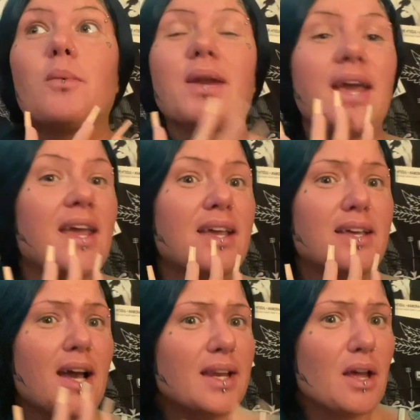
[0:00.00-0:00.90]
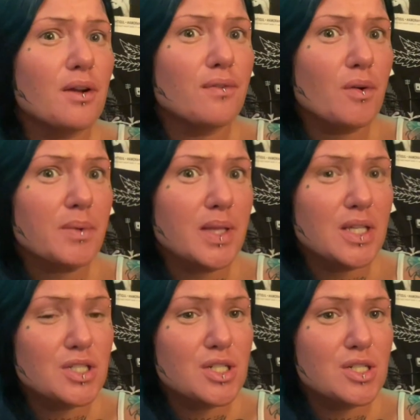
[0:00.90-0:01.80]
when I got out of a
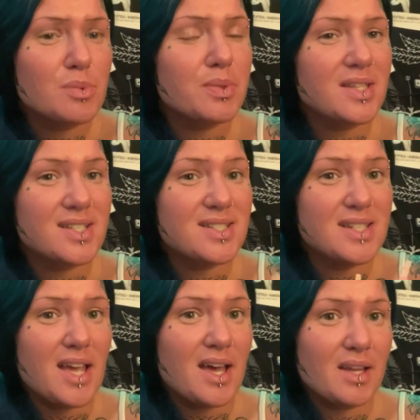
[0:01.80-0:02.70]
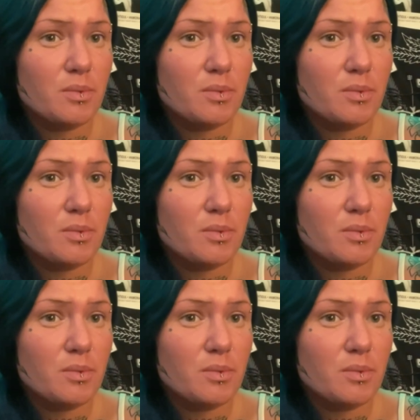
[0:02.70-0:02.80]
relationship with his dad,